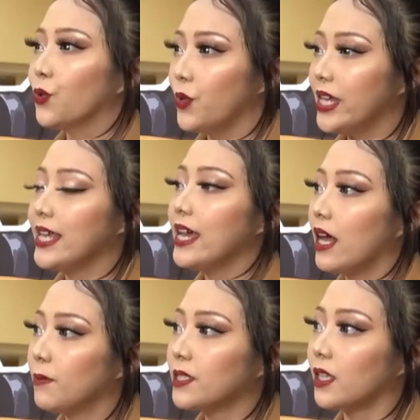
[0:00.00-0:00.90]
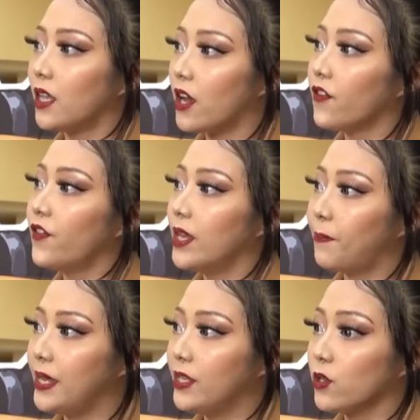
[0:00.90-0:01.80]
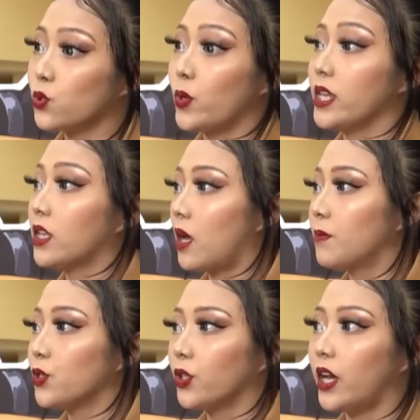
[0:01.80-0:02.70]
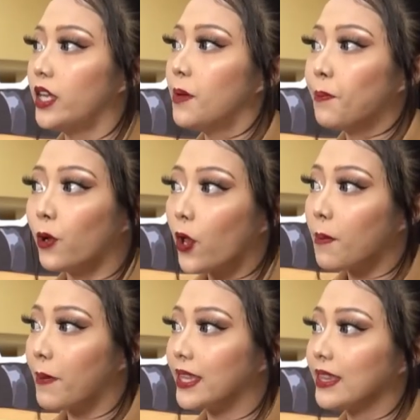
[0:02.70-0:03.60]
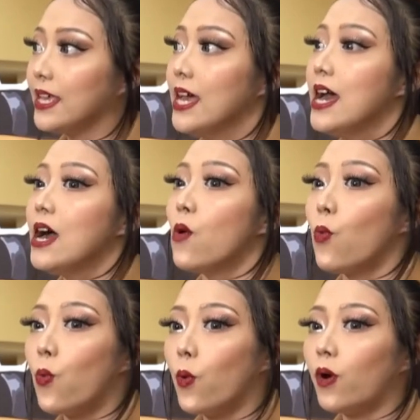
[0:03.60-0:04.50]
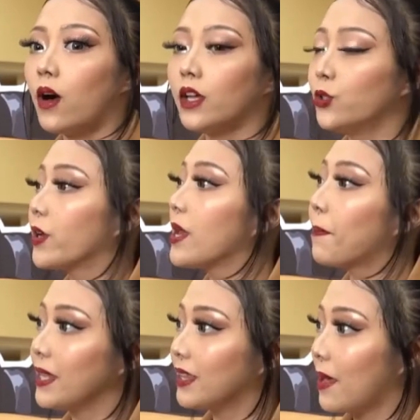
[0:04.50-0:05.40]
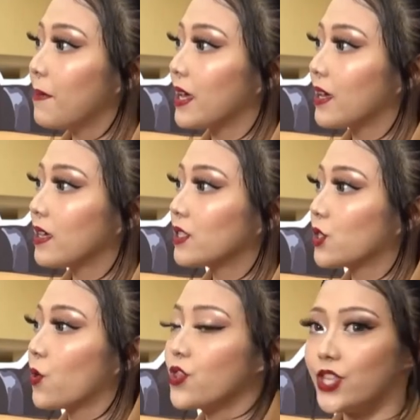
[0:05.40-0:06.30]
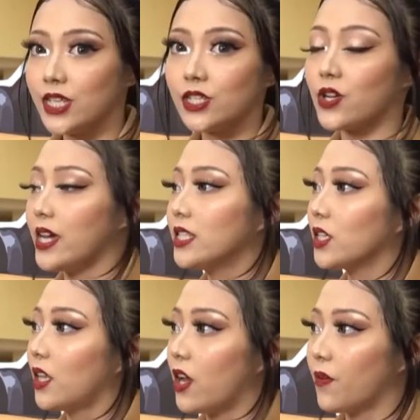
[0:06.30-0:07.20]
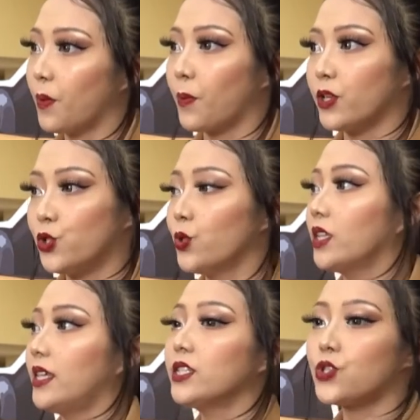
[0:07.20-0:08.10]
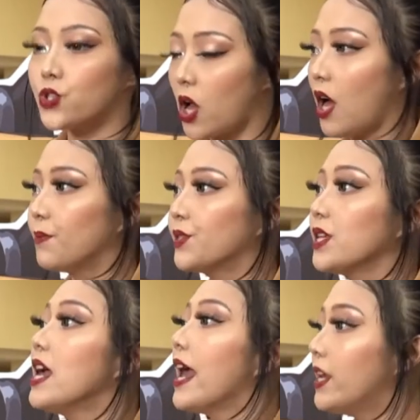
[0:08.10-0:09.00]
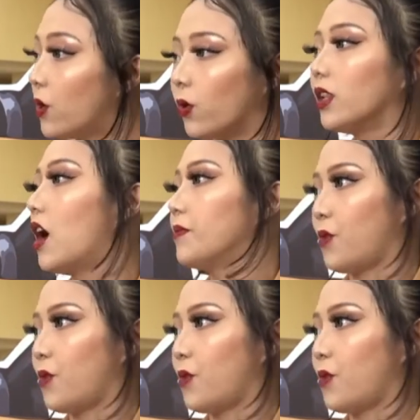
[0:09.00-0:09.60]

really helps a lot of Filipinos when it comes to the unemployment during pandemic. So this creates a lot of opportunities, jobs, and a whole lot.